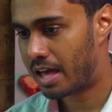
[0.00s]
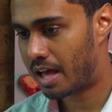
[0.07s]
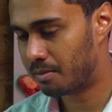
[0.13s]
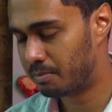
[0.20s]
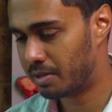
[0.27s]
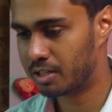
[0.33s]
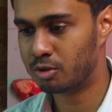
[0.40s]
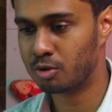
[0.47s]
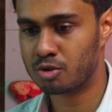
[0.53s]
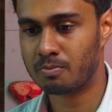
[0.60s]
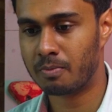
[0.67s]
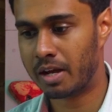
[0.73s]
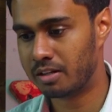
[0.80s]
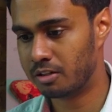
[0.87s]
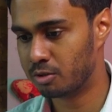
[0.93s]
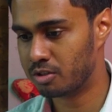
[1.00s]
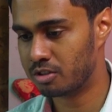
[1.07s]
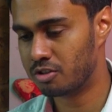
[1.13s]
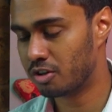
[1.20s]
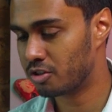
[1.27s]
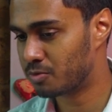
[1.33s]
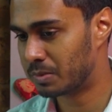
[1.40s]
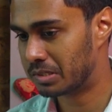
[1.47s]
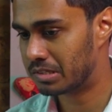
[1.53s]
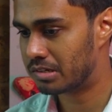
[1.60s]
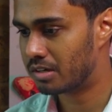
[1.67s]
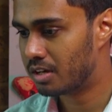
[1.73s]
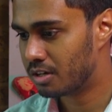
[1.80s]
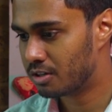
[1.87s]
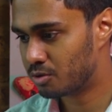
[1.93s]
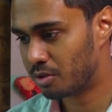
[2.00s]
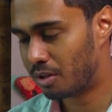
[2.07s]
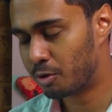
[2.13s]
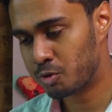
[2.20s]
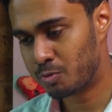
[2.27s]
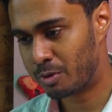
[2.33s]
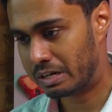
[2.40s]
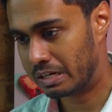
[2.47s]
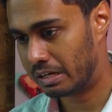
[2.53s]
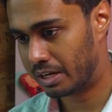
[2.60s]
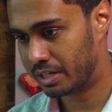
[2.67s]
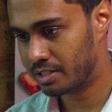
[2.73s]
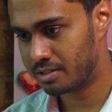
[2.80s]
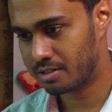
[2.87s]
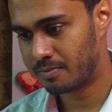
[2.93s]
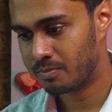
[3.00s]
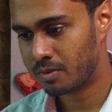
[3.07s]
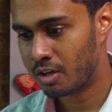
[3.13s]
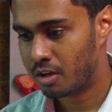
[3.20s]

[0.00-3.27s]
and make those minute adjustments. So that was pretty nice.